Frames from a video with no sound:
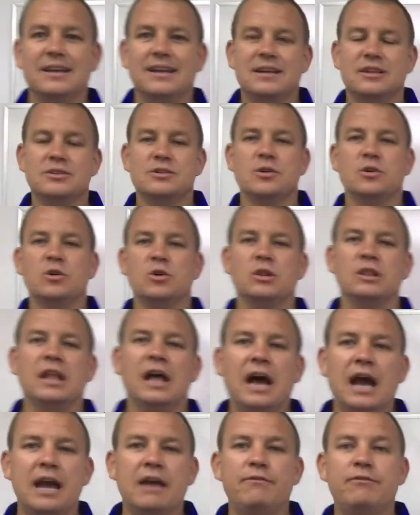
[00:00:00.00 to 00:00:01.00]
So whole
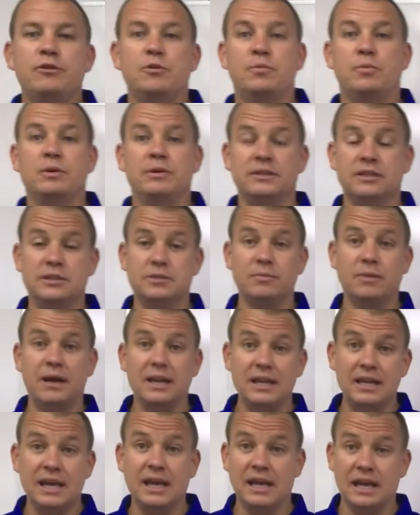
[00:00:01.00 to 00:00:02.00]
life, you put this
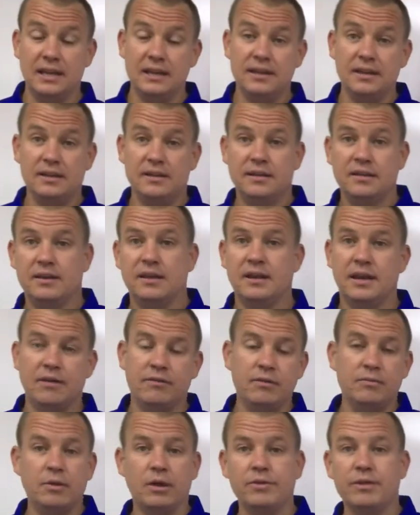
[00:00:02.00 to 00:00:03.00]
money in
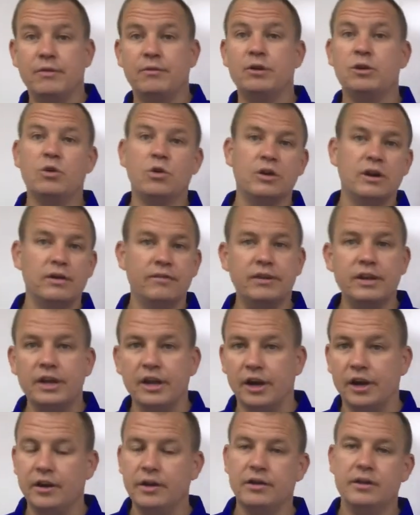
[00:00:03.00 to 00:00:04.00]
every month, every quarter, every
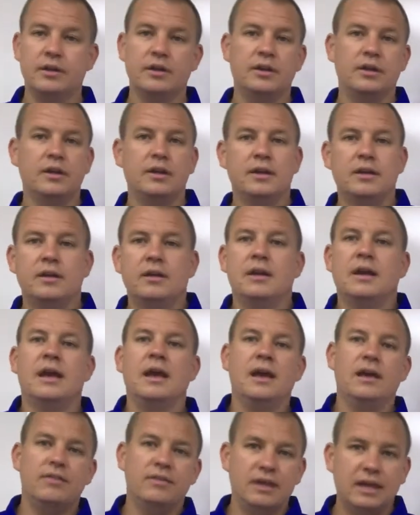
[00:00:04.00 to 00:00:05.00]
year,
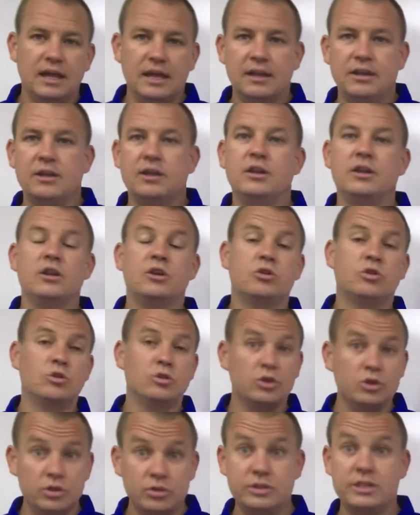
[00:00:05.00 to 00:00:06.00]
and then it
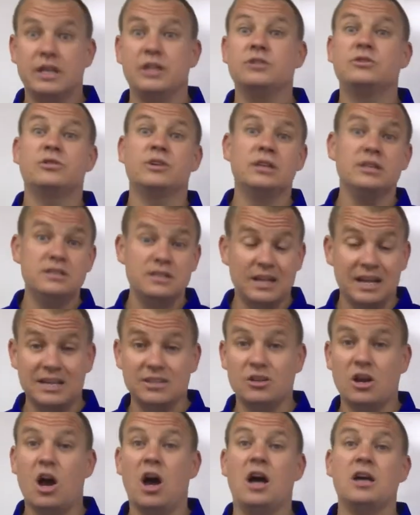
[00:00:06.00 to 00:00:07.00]
accrues interest and has
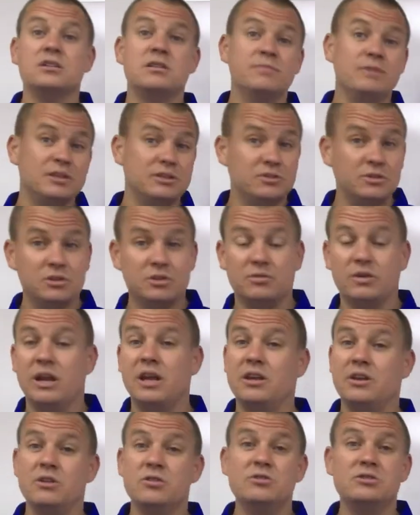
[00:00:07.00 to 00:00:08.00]
an awesome interest
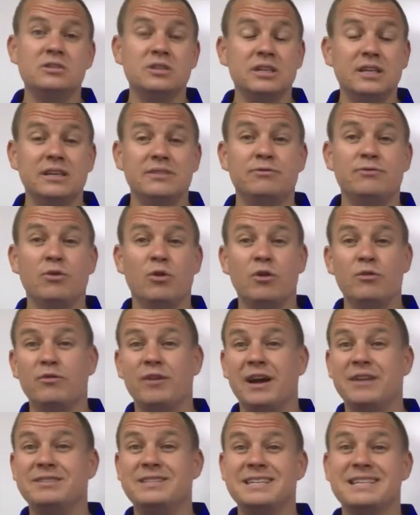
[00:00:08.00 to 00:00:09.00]
rate, usually 4,
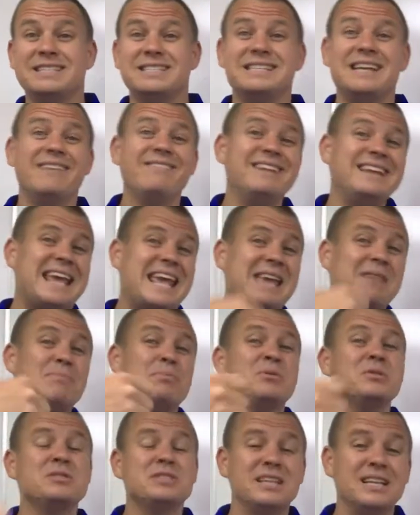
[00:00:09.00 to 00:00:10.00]
5, 6, 7,
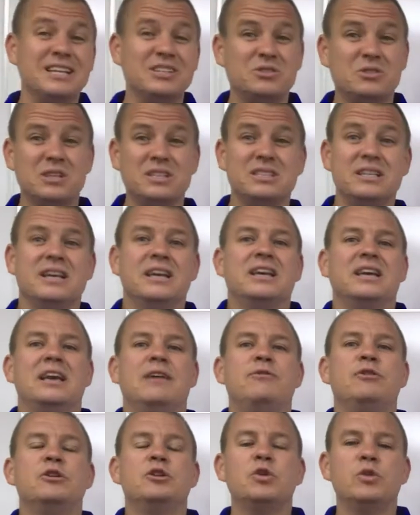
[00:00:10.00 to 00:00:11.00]
8% interest.
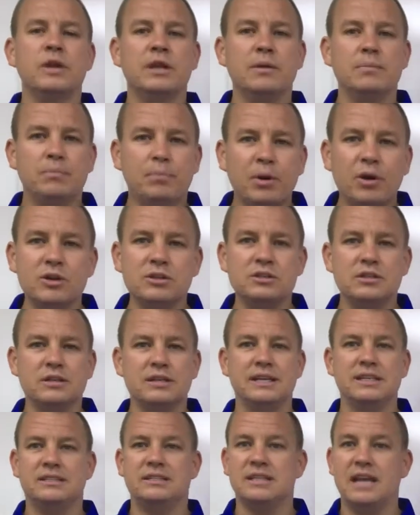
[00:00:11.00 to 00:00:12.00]
If you're doing it
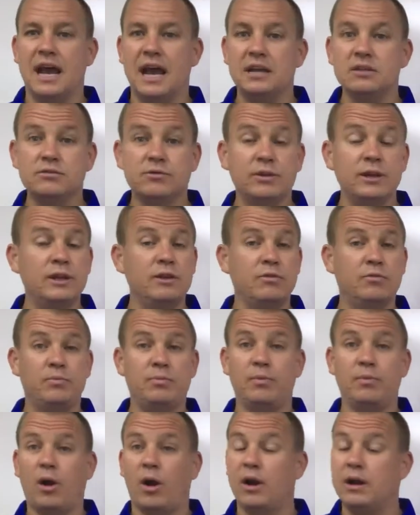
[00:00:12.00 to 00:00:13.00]
personally, it's tax-free. You've
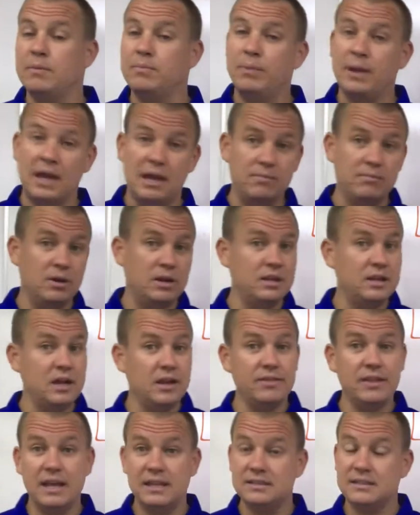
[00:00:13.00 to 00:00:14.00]
already paid money on
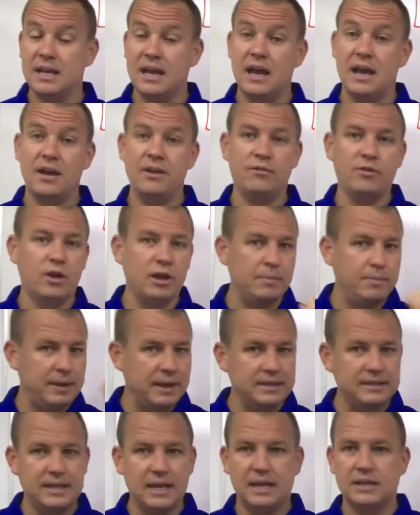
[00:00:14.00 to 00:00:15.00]
that you've already
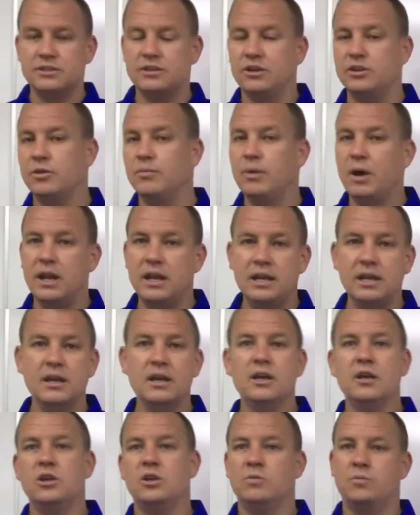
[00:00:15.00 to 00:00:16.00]
paid tax on your money.
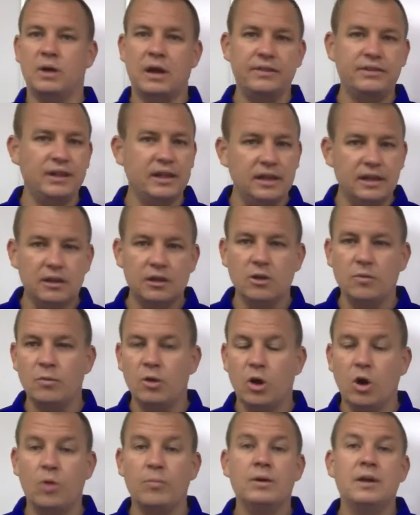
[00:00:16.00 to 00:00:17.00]
You brought that income
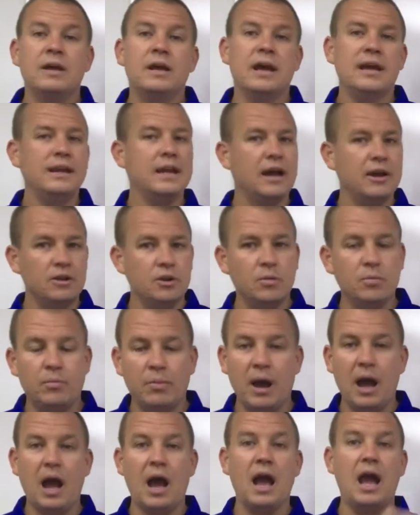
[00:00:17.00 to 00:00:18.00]
home, and now you're
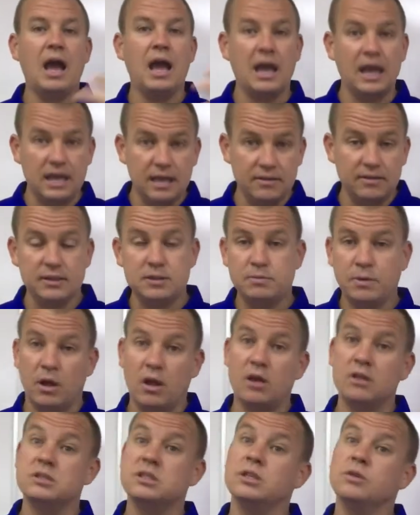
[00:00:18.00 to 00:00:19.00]
buying this
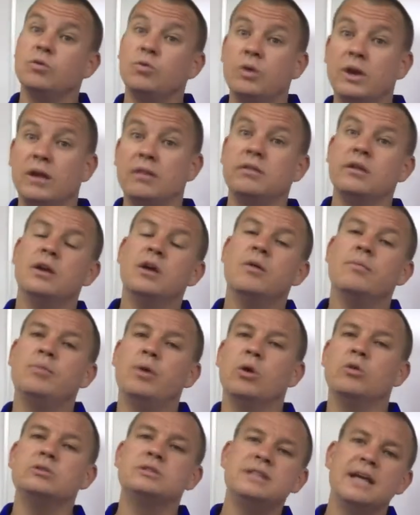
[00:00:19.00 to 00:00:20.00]
policy with
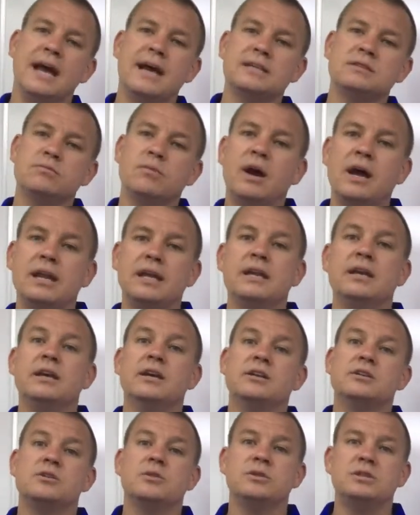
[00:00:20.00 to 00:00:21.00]
post-tax money,
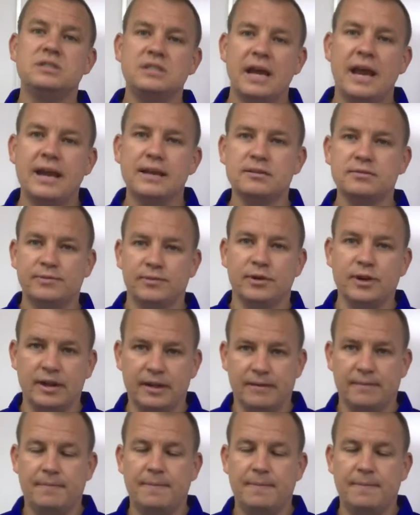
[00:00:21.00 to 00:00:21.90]
so it's tax-free.